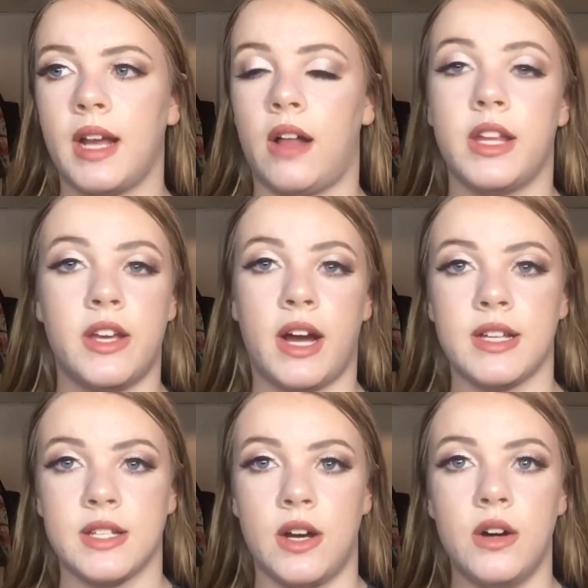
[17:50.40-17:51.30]
I'll let you
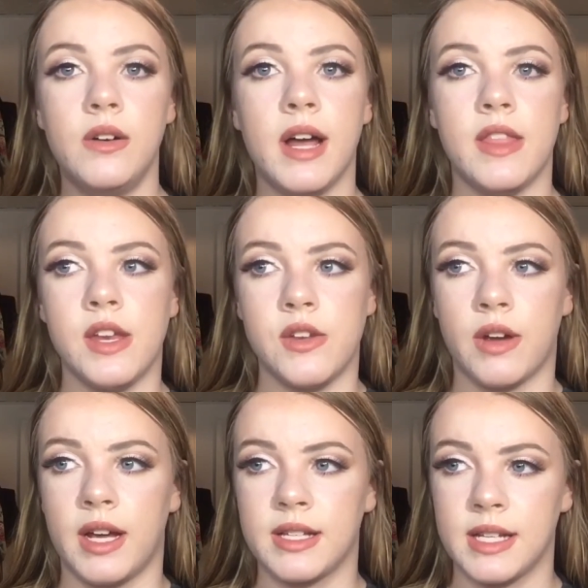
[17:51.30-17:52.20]
guys know, and then you
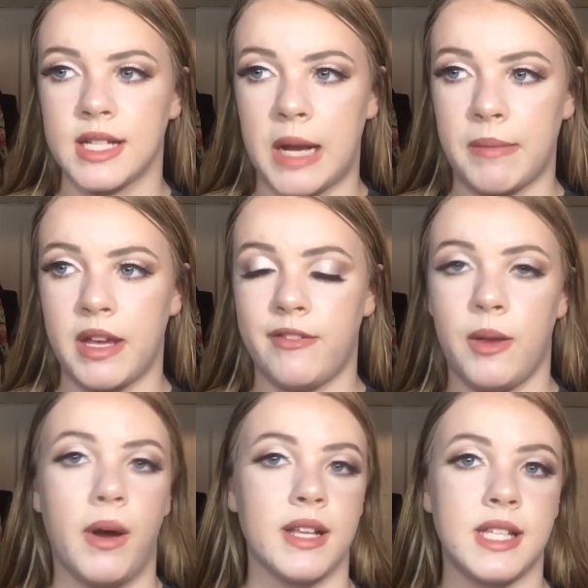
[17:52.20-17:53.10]
guys can tell me if
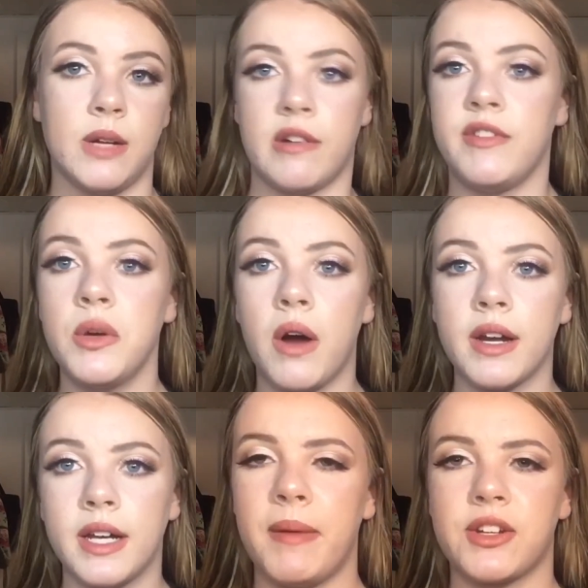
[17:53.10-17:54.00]
you want to see a review
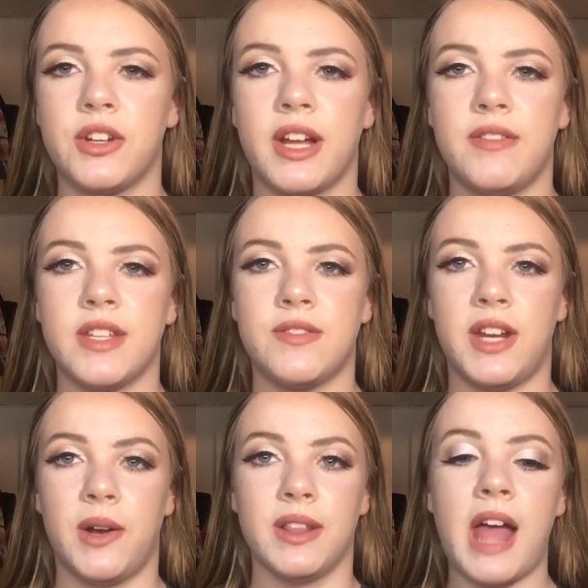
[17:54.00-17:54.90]
on it. Make sure to give this
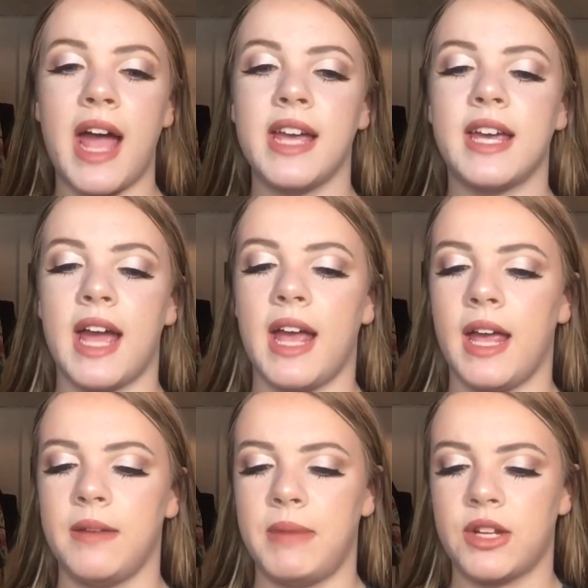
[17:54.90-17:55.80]
video a like,
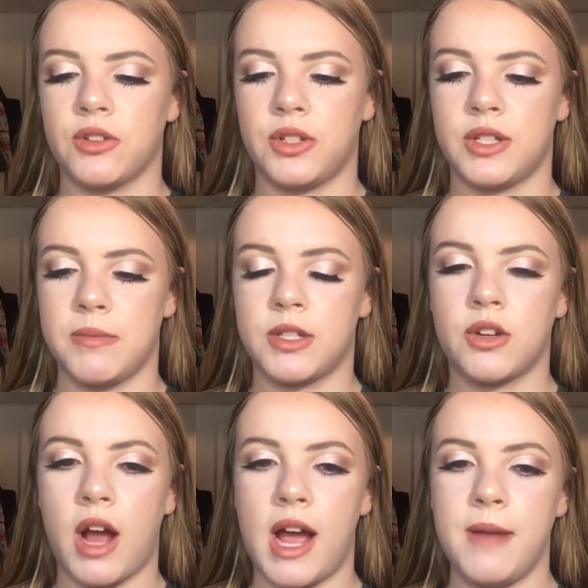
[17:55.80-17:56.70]
and make sure to
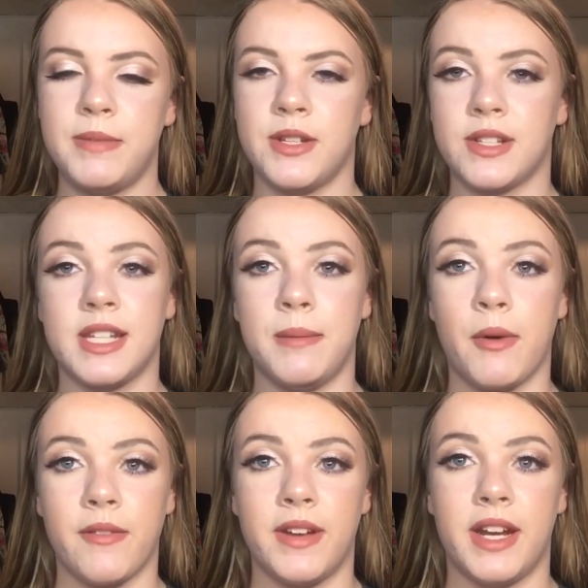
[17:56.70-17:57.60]
subscribe to see
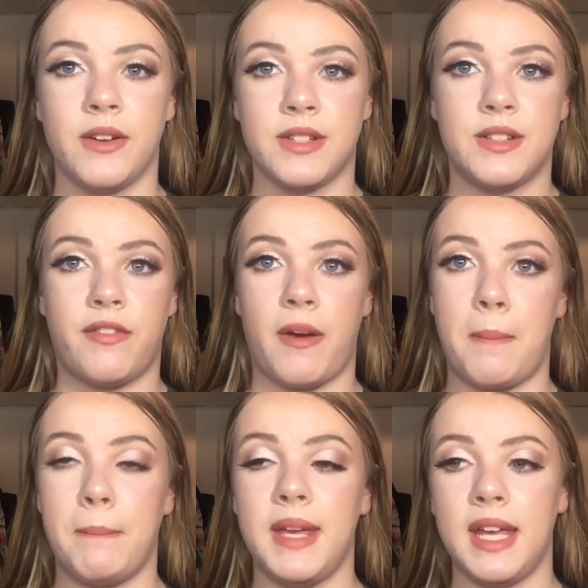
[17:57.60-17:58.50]
more videos
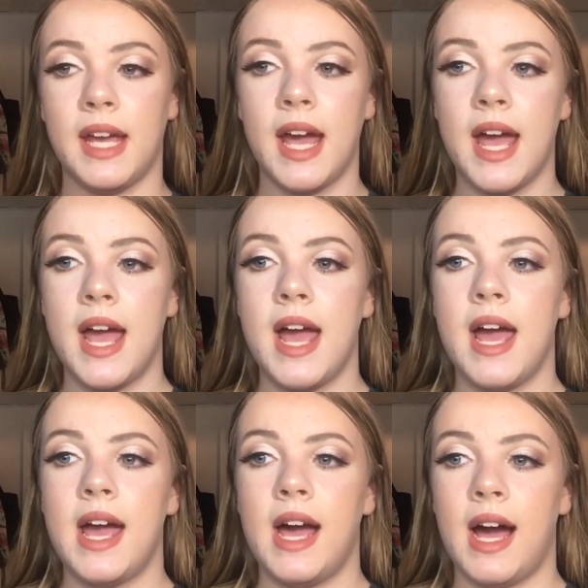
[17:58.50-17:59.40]
from me.
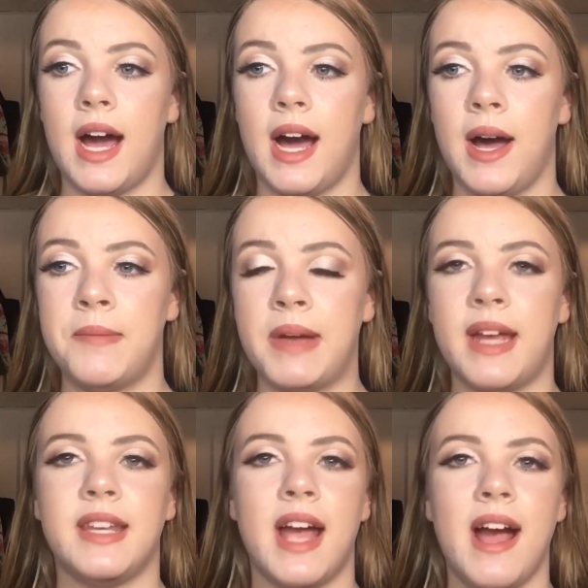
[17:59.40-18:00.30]

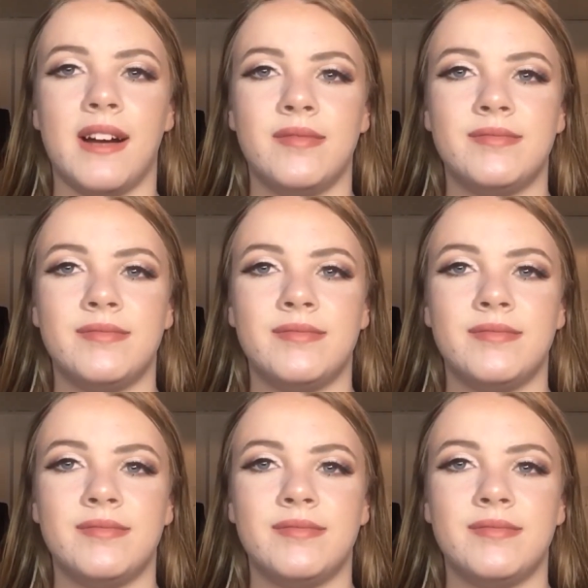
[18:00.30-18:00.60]
And yeah,